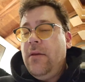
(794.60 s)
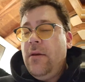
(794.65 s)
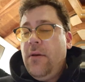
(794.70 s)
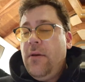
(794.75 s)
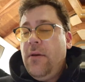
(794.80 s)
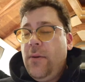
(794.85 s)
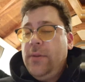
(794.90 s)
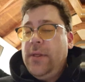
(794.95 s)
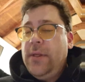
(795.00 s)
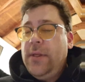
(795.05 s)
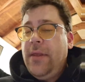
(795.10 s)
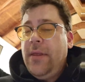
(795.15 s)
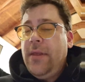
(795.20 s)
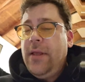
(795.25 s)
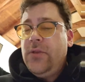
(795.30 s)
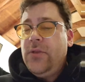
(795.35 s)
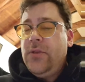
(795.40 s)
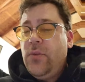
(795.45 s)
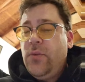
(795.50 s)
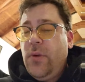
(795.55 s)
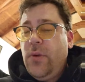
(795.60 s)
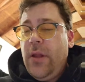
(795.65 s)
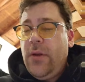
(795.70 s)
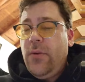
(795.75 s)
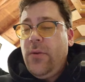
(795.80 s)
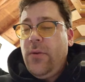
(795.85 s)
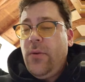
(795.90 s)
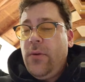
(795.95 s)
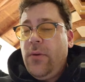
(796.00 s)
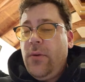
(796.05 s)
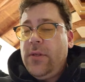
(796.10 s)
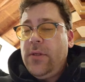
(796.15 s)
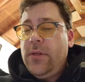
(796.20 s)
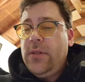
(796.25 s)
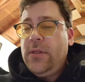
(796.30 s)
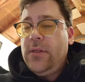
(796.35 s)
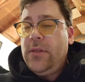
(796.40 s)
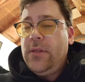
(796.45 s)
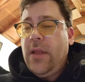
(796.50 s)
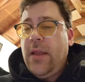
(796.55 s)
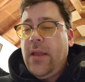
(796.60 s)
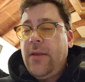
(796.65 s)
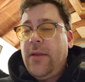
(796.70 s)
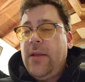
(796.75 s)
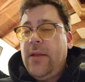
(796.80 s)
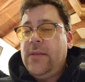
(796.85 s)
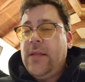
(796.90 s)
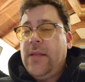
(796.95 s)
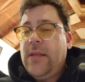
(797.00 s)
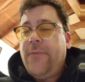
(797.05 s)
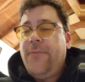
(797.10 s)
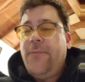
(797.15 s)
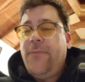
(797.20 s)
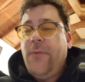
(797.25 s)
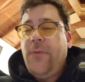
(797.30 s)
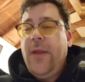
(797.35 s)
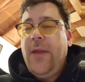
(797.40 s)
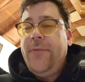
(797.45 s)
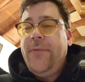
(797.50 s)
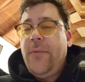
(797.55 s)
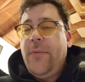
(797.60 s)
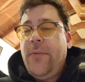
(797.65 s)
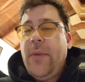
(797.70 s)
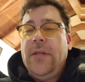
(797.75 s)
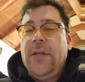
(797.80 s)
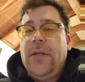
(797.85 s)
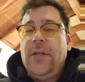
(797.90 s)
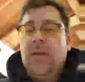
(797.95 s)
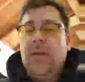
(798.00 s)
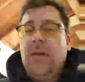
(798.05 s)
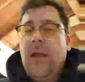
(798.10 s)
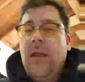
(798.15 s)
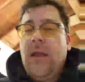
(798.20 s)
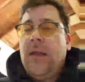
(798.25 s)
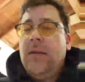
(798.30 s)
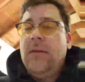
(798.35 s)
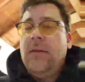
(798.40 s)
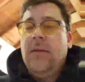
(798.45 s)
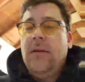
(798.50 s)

which I think is really cool because it's like free information. Like,